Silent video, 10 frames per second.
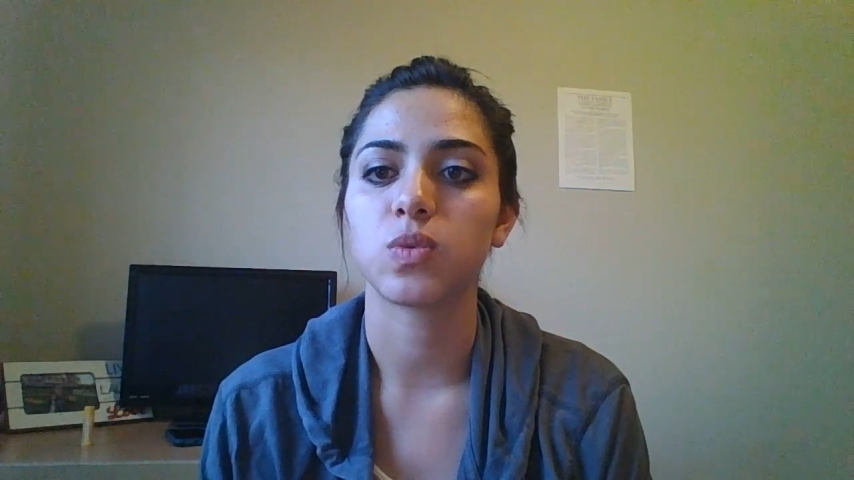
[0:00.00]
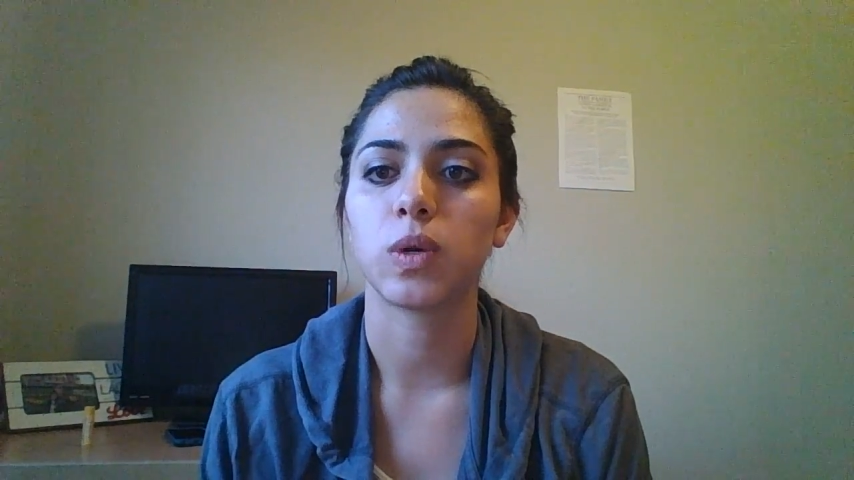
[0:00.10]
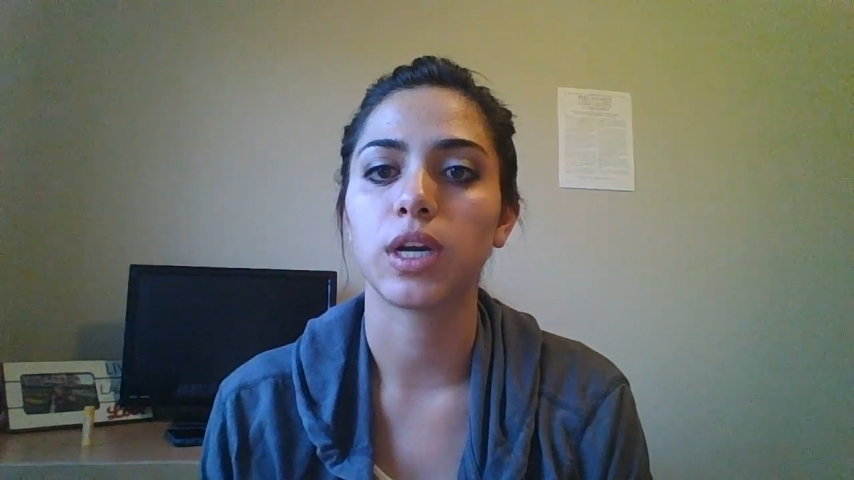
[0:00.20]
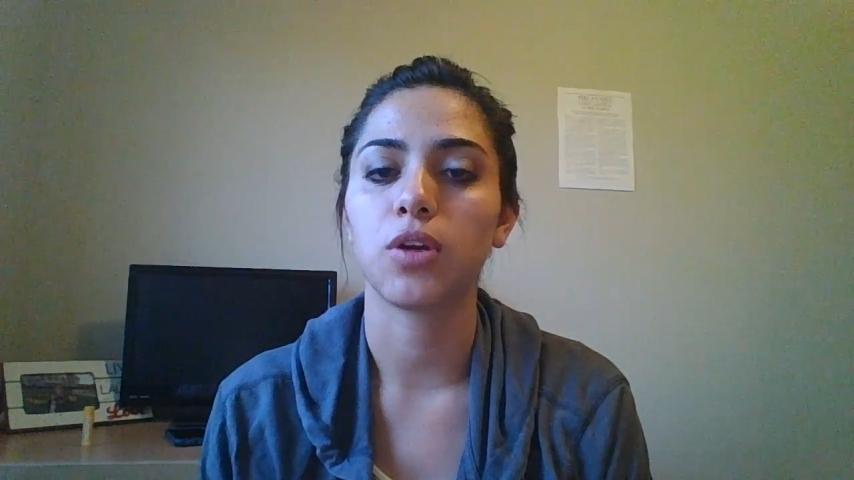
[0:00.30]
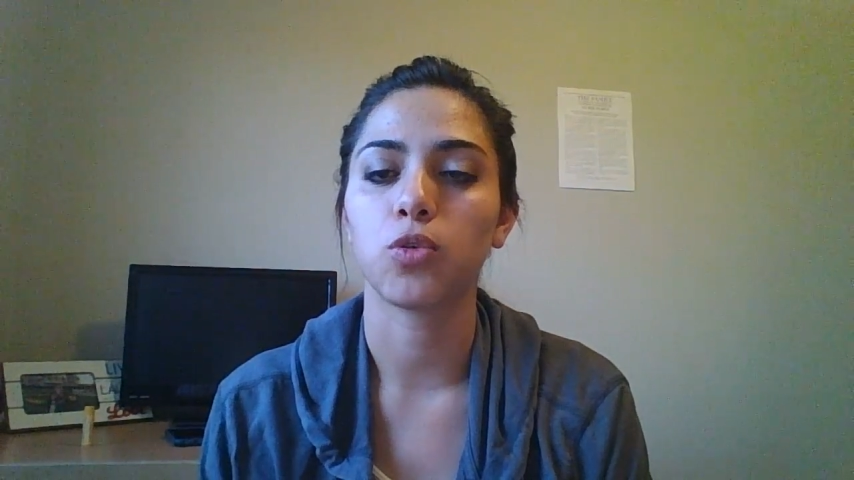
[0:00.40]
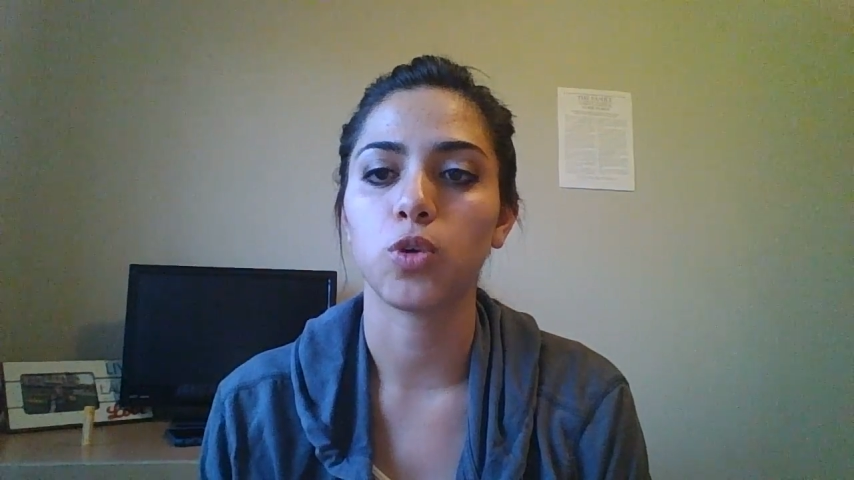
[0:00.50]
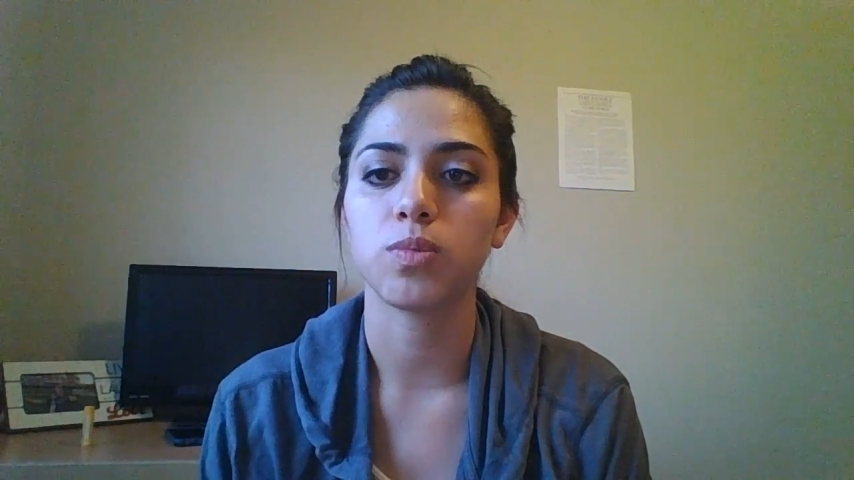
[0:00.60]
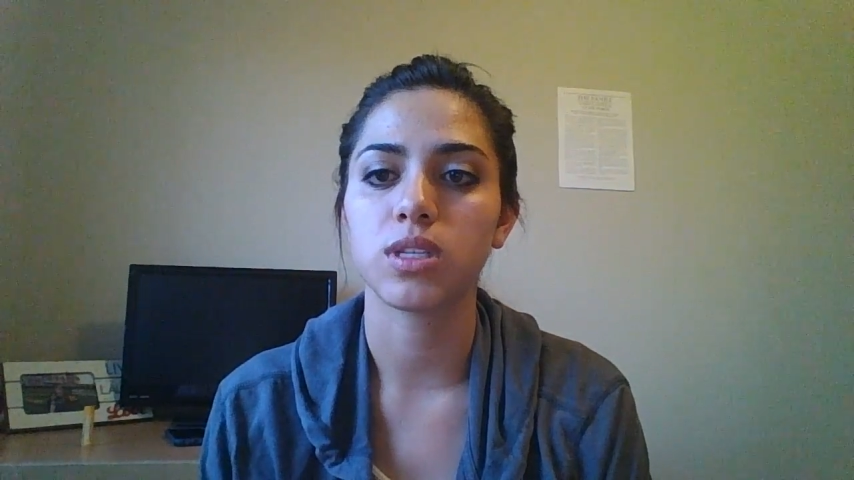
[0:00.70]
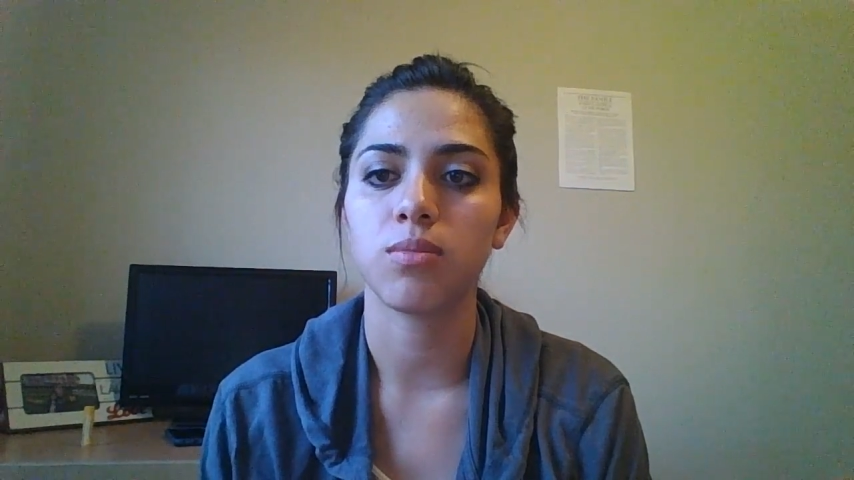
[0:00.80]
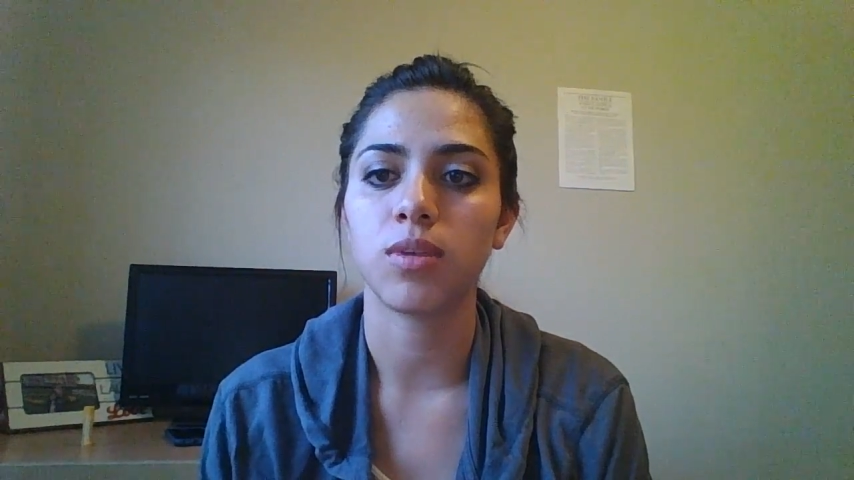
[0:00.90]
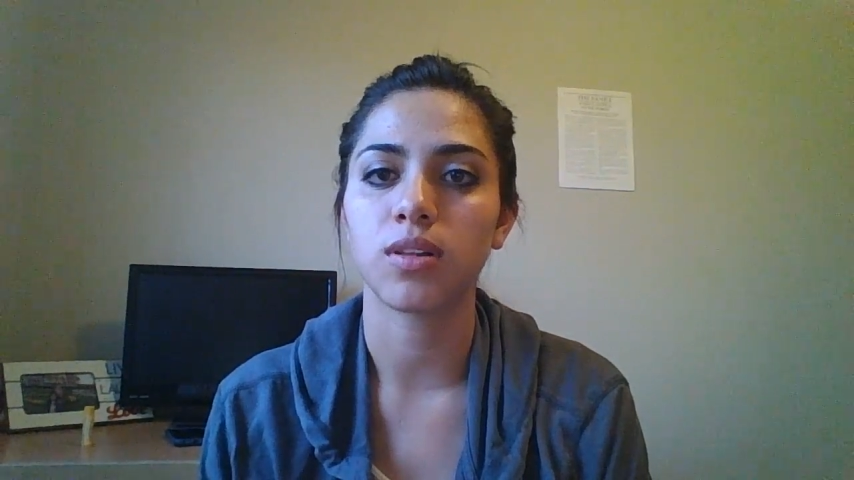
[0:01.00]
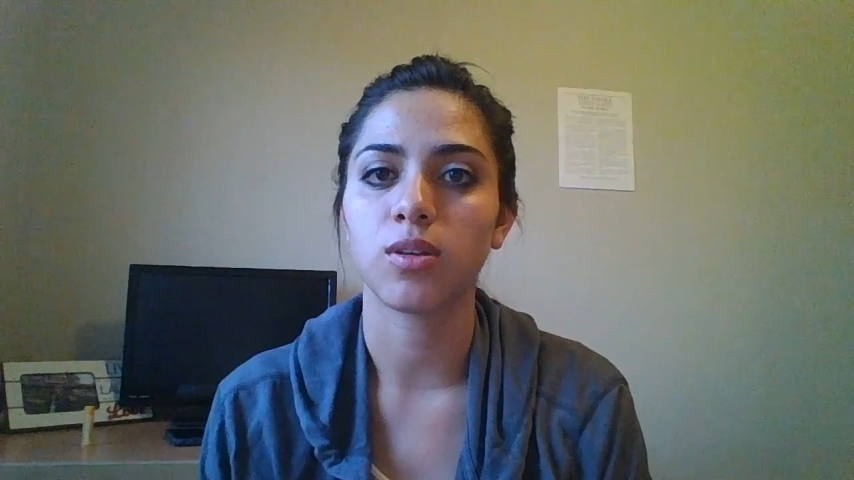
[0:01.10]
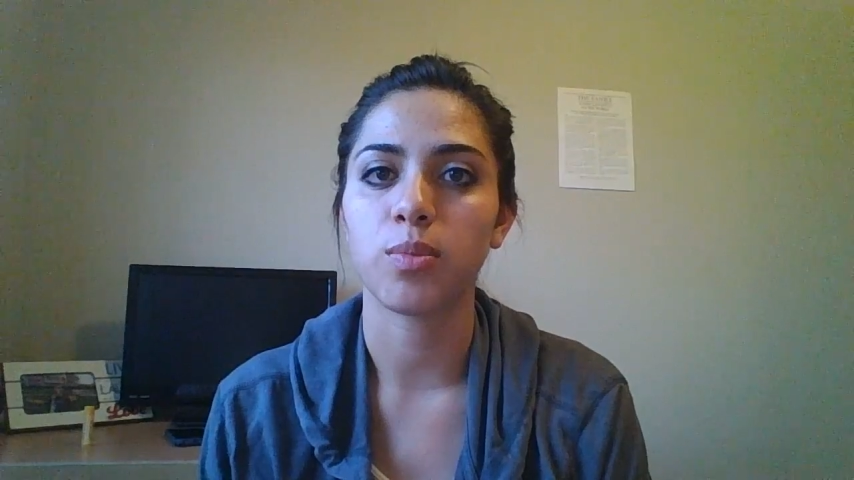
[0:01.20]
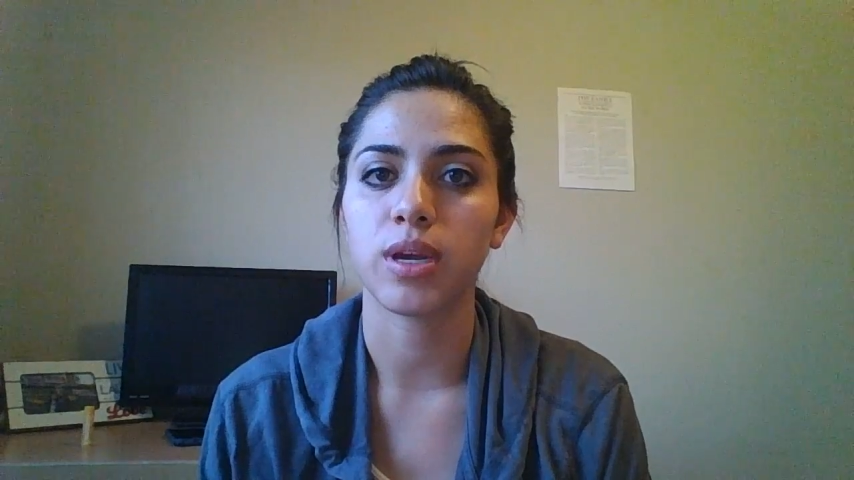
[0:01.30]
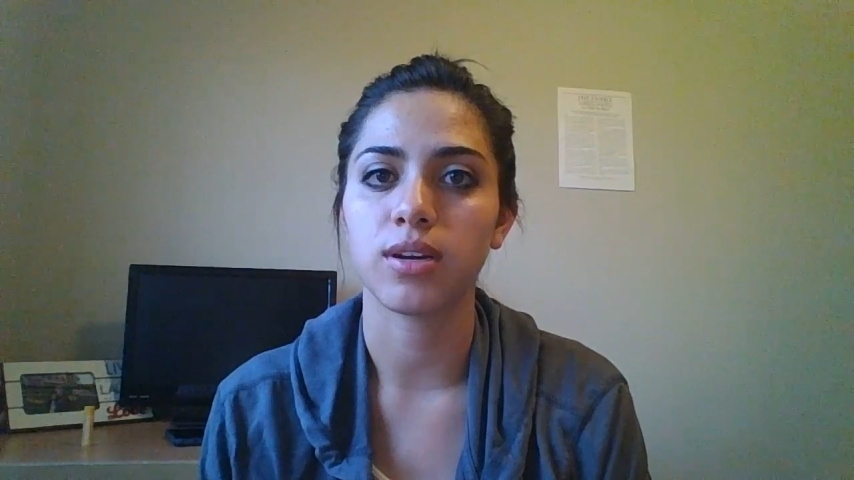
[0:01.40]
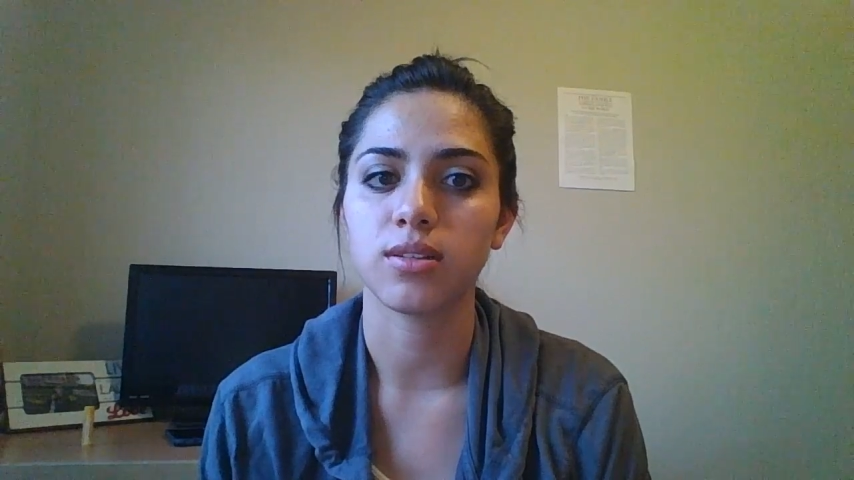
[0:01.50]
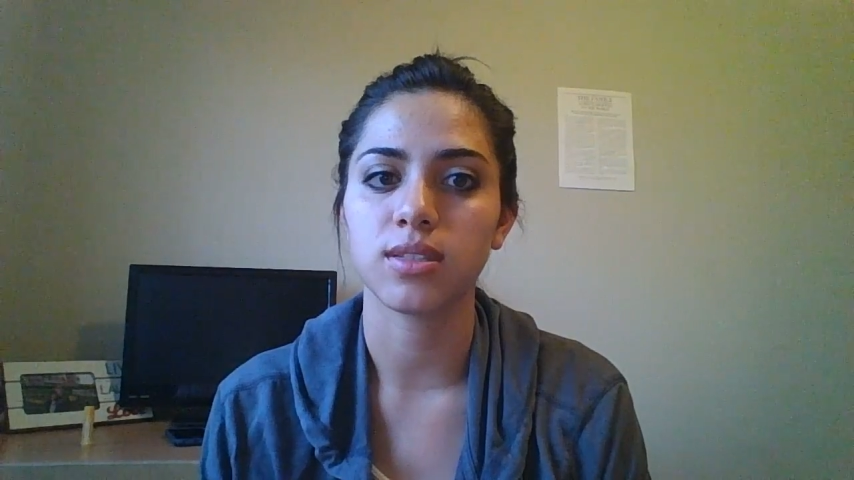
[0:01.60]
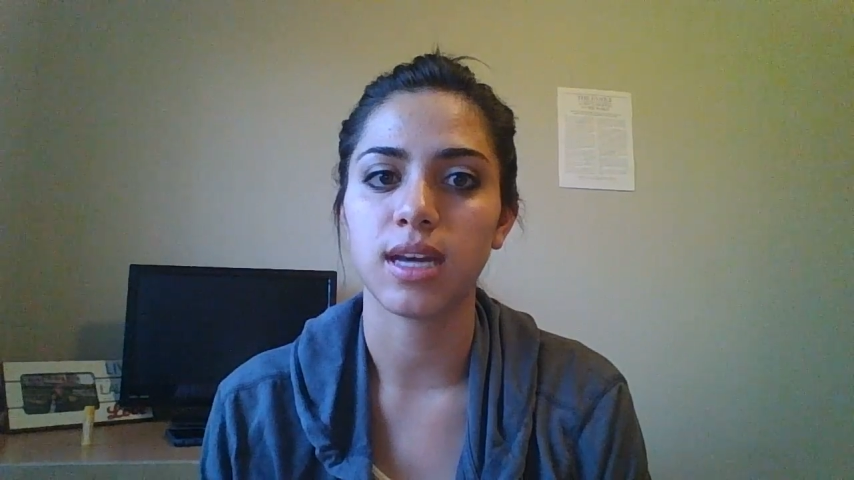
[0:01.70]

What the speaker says: work in groups among their peers.